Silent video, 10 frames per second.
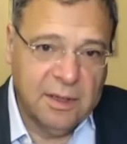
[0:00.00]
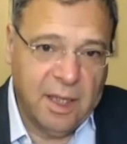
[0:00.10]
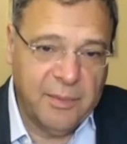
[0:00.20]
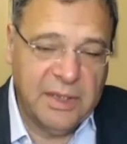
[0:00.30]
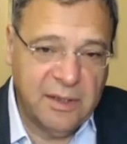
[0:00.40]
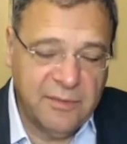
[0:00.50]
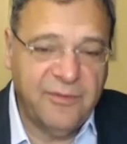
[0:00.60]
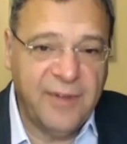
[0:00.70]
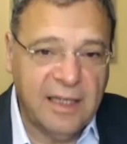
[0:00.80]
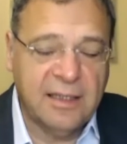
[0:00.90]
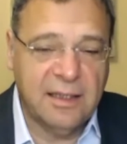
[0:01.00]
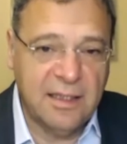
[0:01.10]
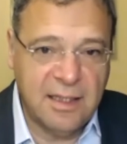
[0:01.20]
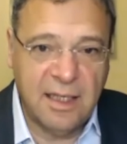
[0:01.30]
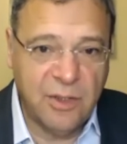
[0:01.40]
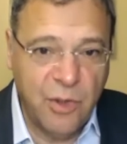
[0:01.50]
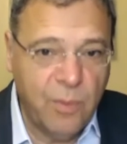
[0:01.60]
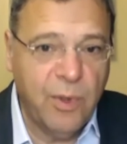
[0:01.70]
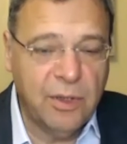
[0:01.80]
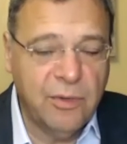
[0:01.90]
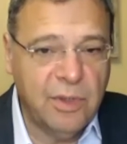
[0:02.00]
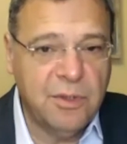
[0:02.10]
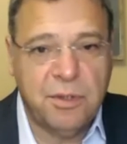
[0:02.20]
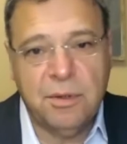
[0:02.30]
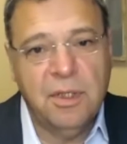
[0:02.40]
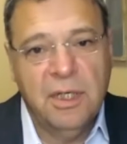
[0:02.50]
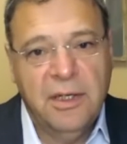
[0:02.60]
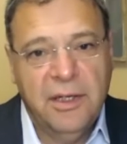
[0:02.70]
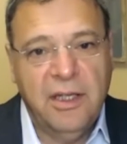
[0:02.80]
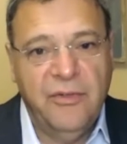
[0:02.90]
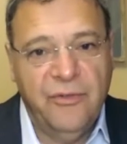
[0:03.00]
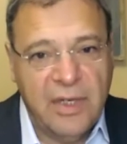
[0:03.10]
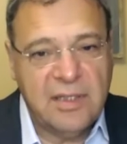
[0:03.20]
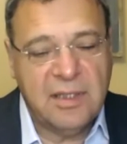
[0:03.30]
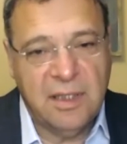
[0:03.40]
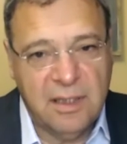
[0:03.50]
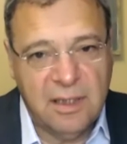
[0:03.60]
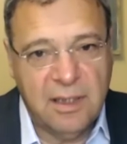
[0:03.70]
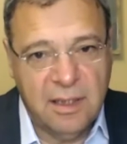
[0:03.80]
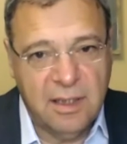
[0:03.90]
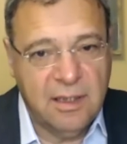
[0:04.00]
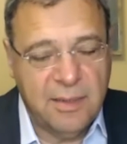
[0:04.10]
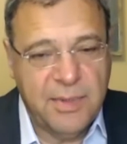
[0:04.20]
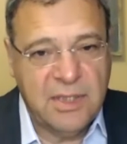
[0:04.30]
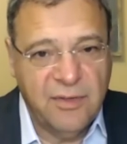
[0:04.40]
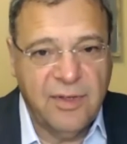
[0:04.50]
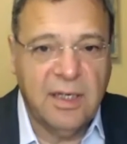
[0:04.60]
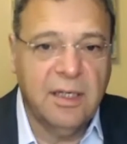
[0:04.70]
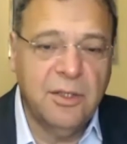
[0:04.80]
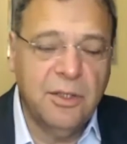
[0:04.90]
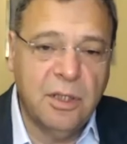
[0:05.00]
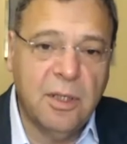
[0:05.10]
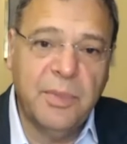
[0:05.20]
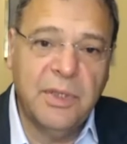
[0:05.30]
I mean, the fact is that nobody wants to invest in specifically in Europe.